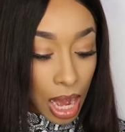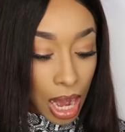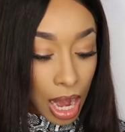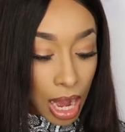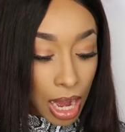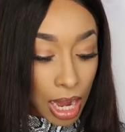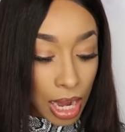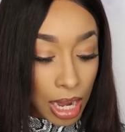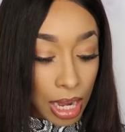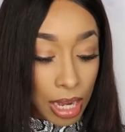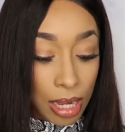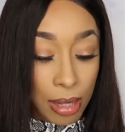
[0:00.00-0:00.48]

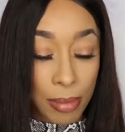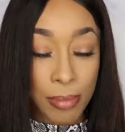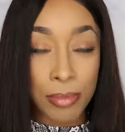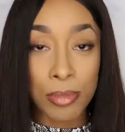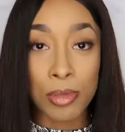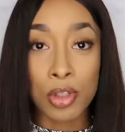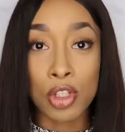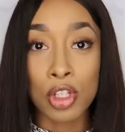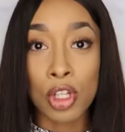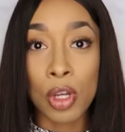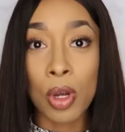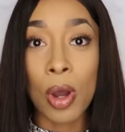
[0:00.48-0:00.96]

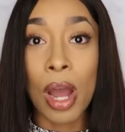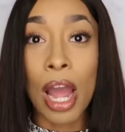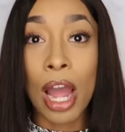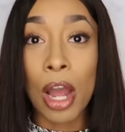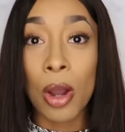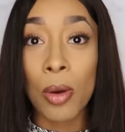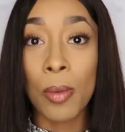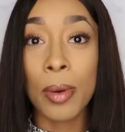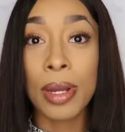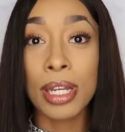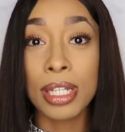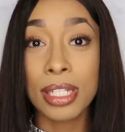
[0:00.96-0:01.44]
So I
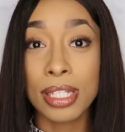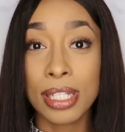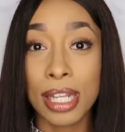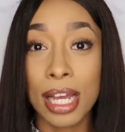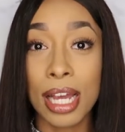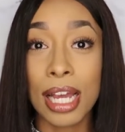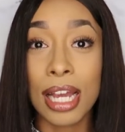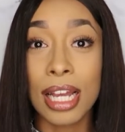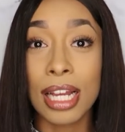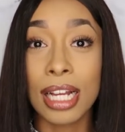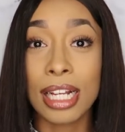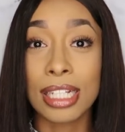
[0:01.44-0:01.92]
always
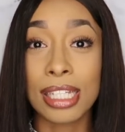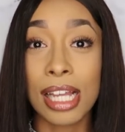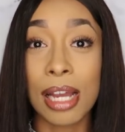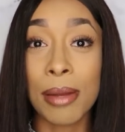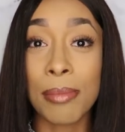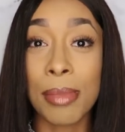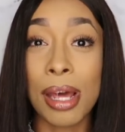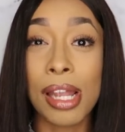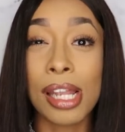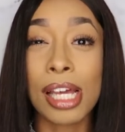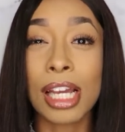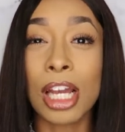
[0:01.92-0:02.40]
say, because
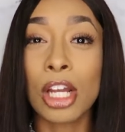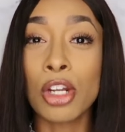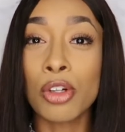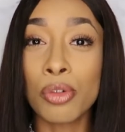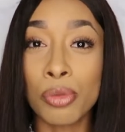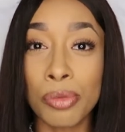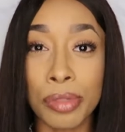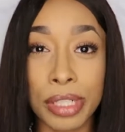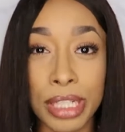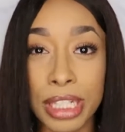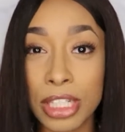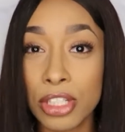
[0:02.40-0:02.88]
I'm not like a
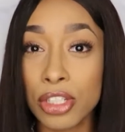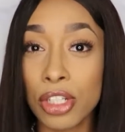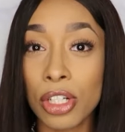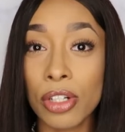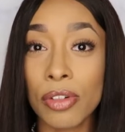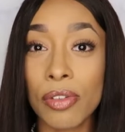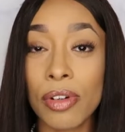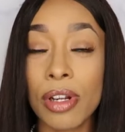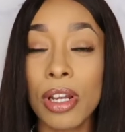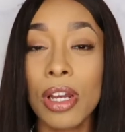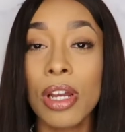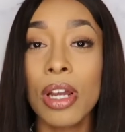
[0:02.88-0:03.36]
greedy
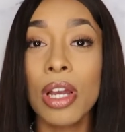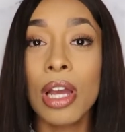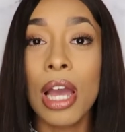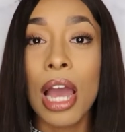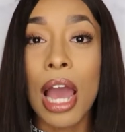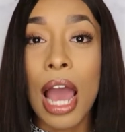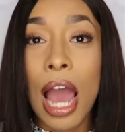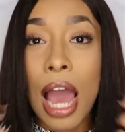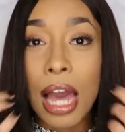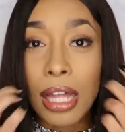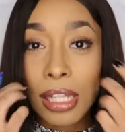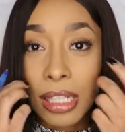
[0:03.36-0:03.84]
server,
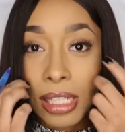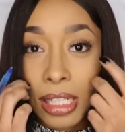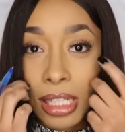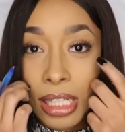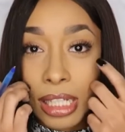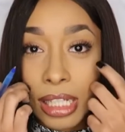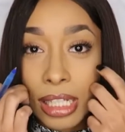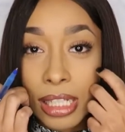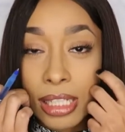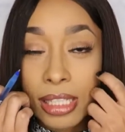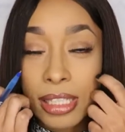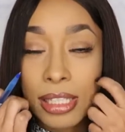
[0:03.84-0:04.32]
at
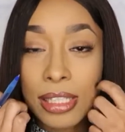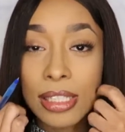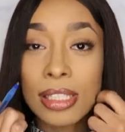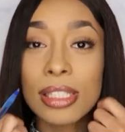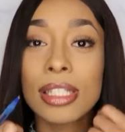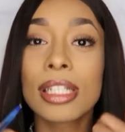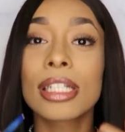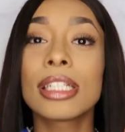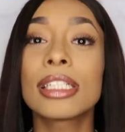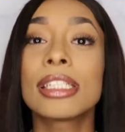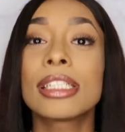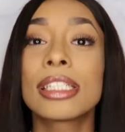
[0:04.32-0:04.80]
least
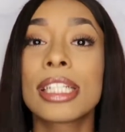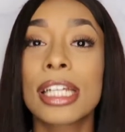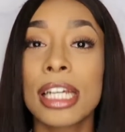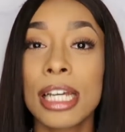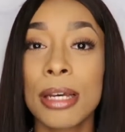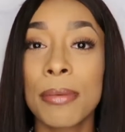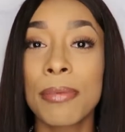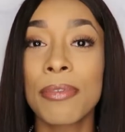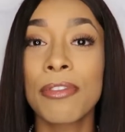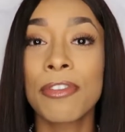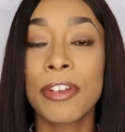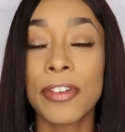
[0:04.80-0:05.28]

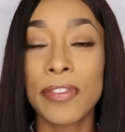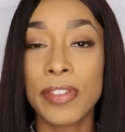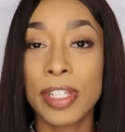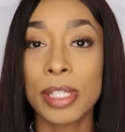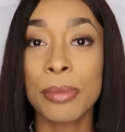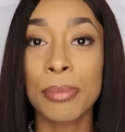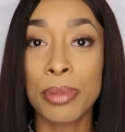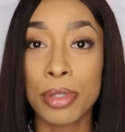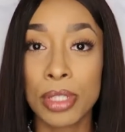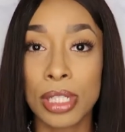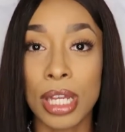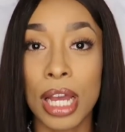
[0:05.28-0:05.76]
tip
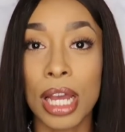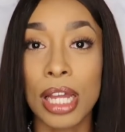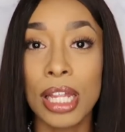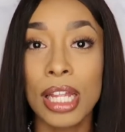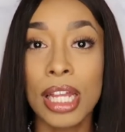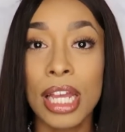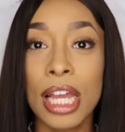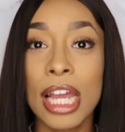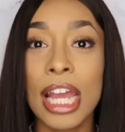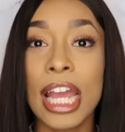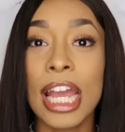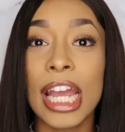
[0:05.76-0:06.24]
15%.
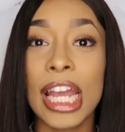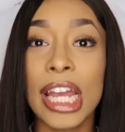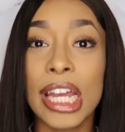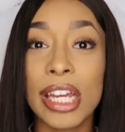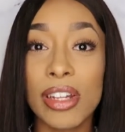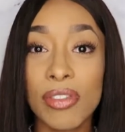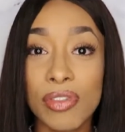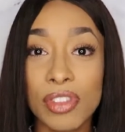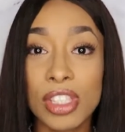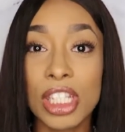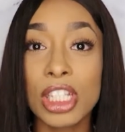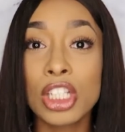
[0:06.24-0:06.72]

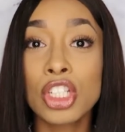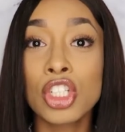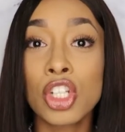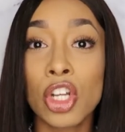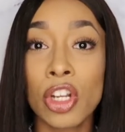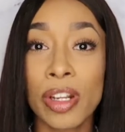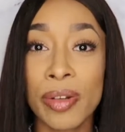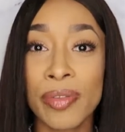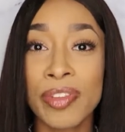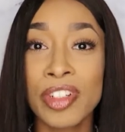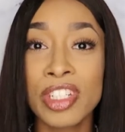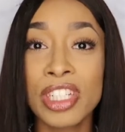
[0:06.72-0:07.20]
If the
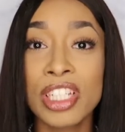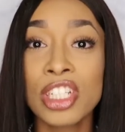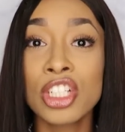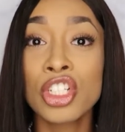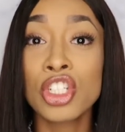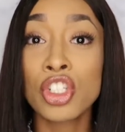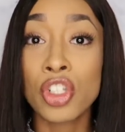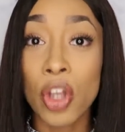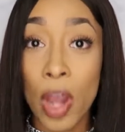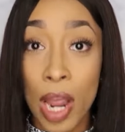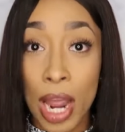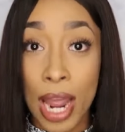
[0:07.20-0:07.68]
service
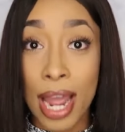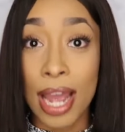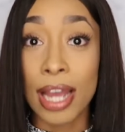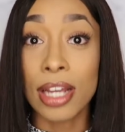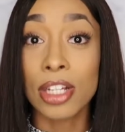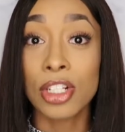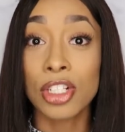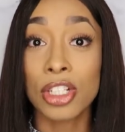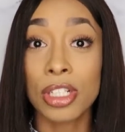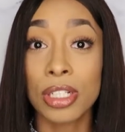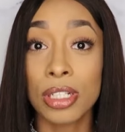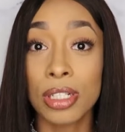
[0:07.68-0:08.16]
is
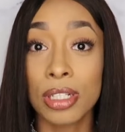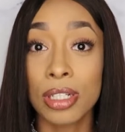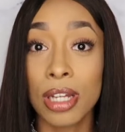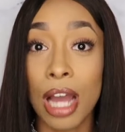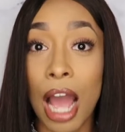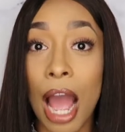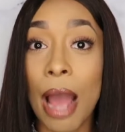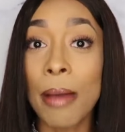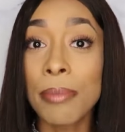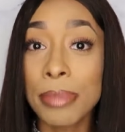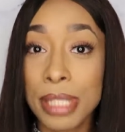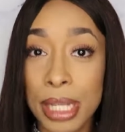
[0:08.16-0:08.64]
trash,
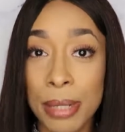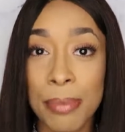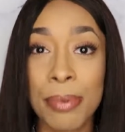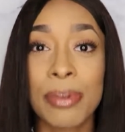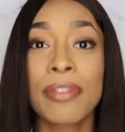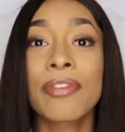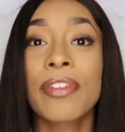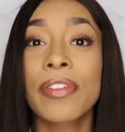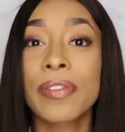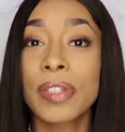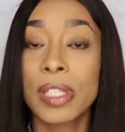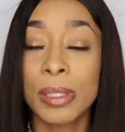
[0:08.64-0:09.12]
I'm
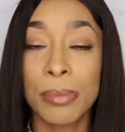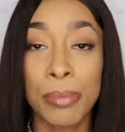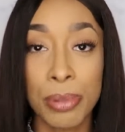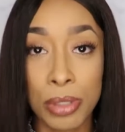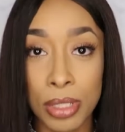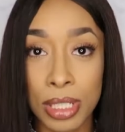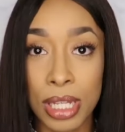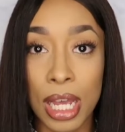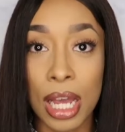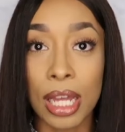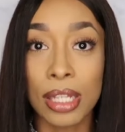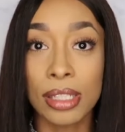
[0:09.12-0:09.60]
tipping
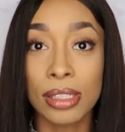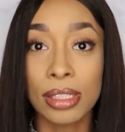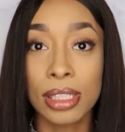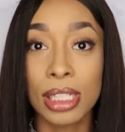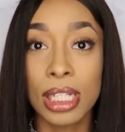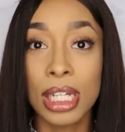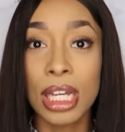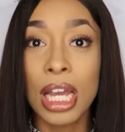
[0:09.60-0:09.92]
15%.